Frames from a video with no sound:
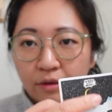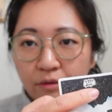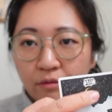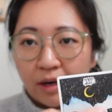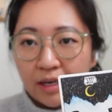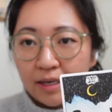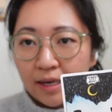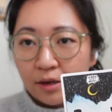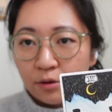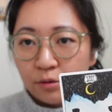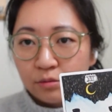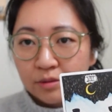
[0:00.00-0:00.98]
right
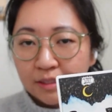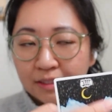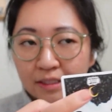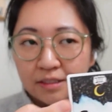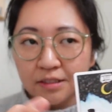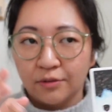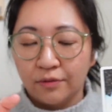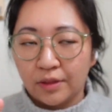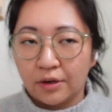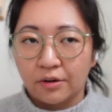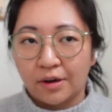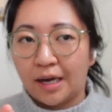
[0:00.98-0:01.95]
now, six of
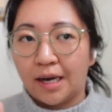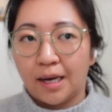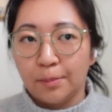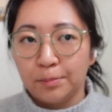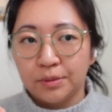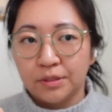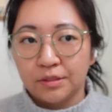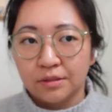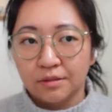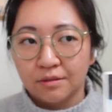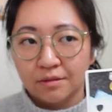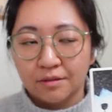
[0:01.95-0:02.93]
their
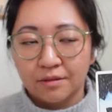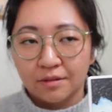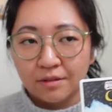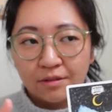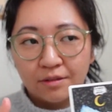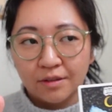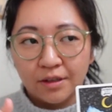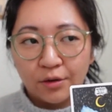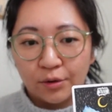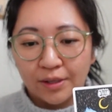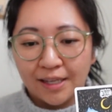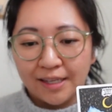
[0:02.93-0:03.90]
cups
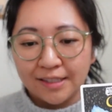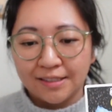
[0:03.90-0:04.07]
are like,